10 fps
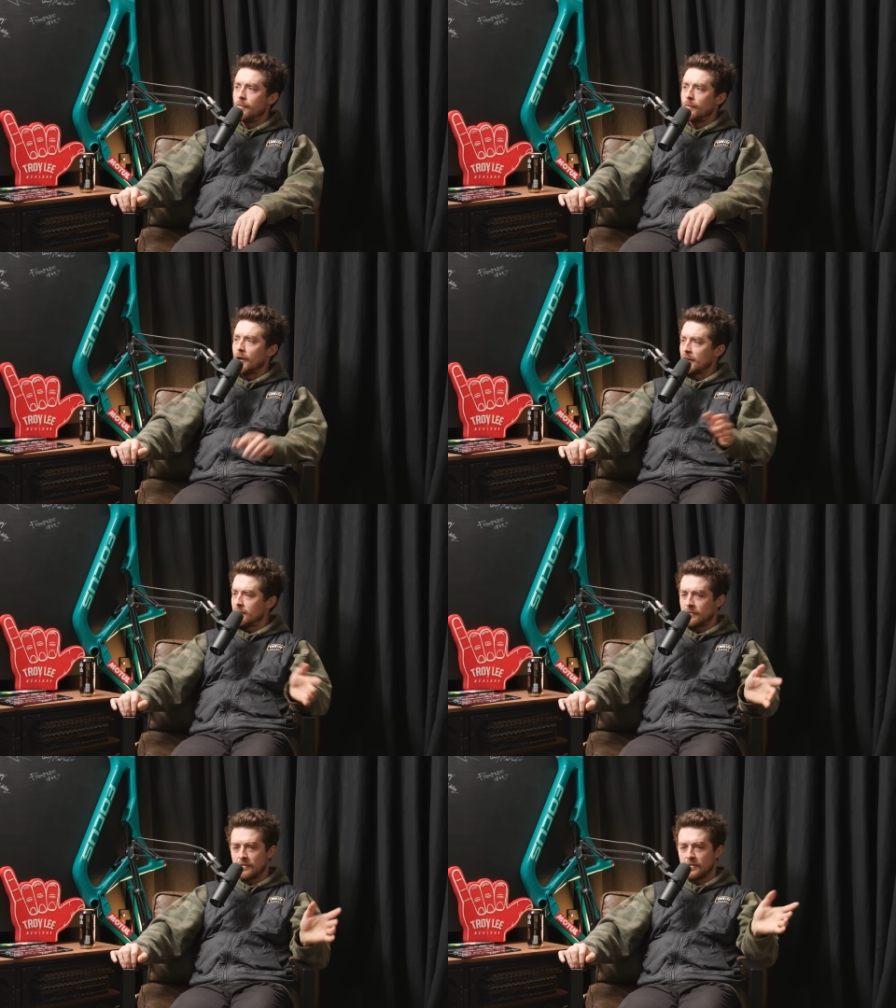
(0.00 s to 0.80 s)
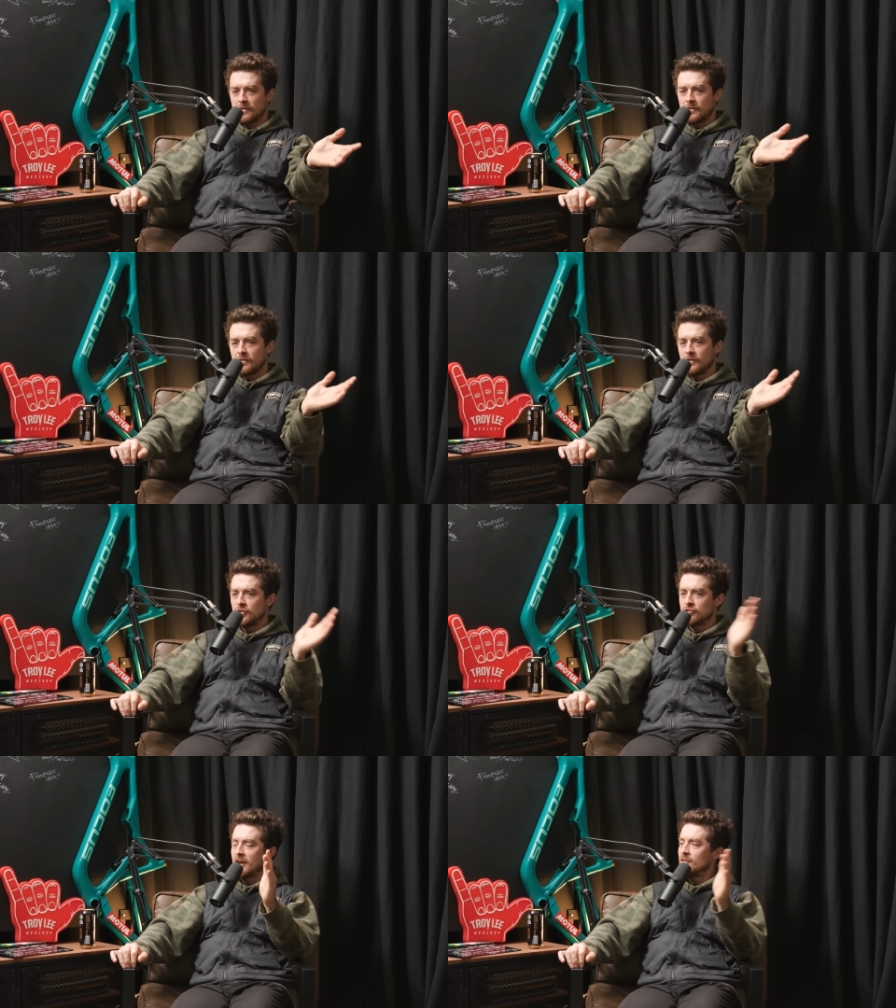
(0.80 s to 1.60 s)
like the
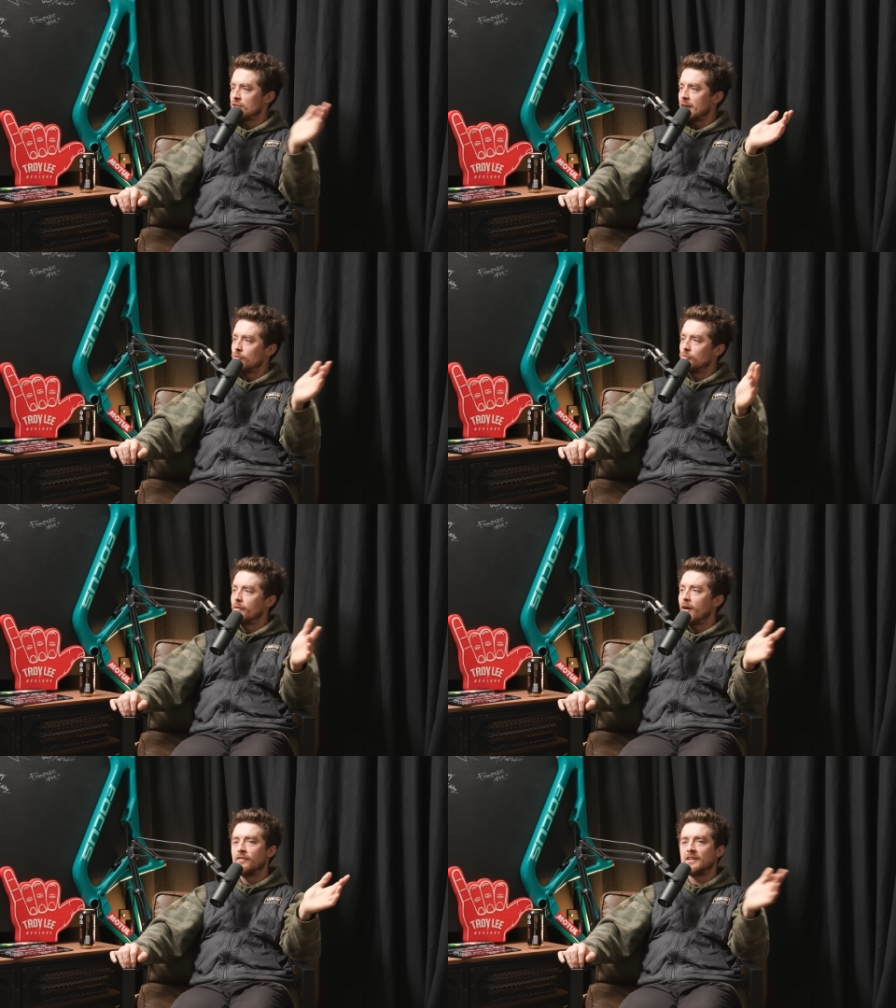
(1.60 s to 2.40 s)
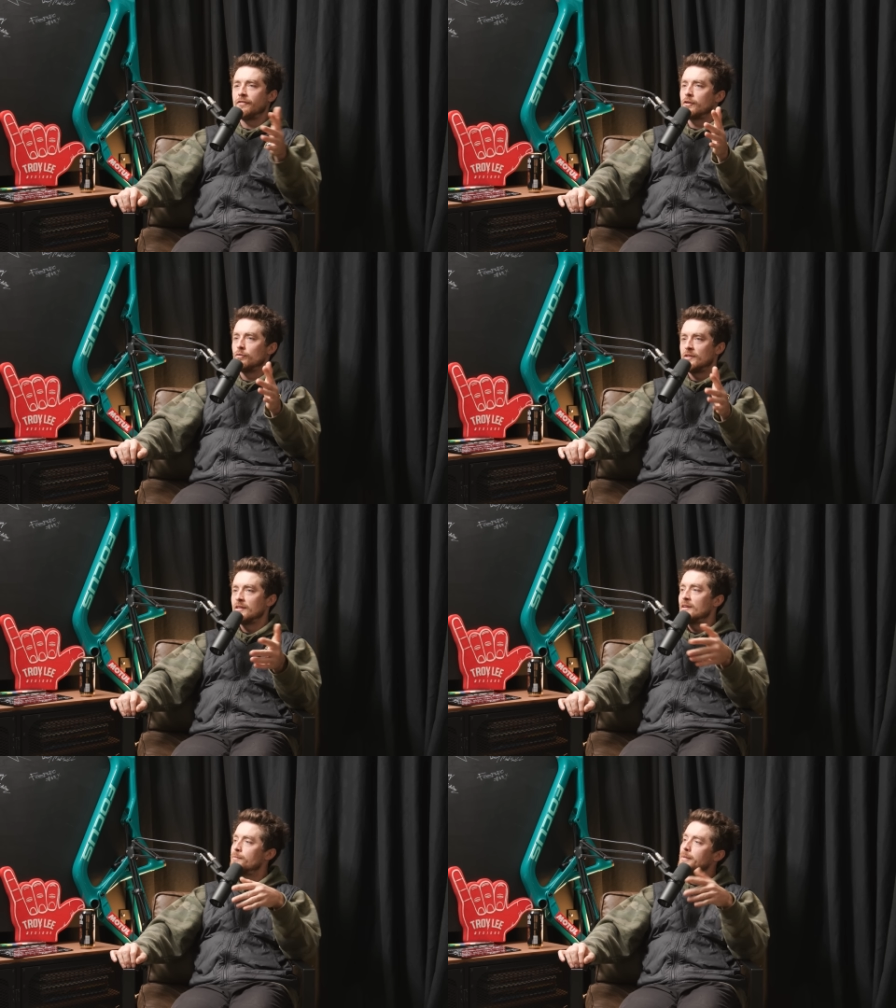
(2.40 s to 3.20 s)
trails of a difficulty
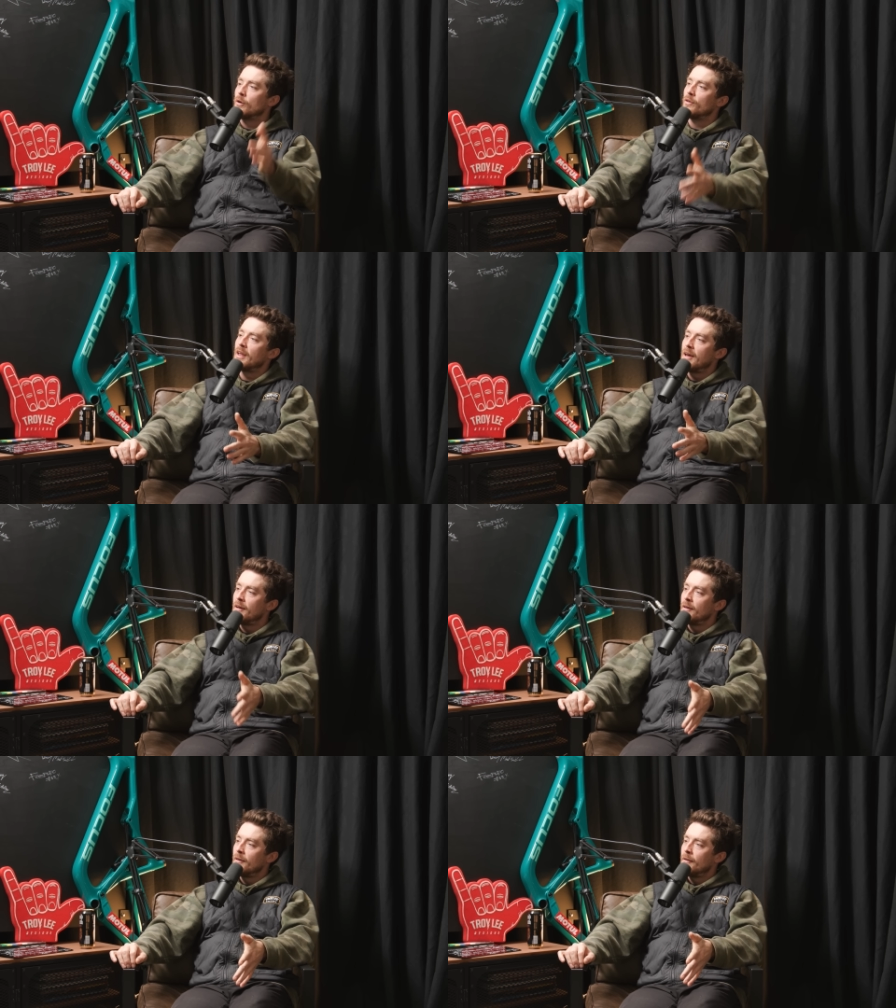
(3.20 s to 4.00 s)
that is beyond there.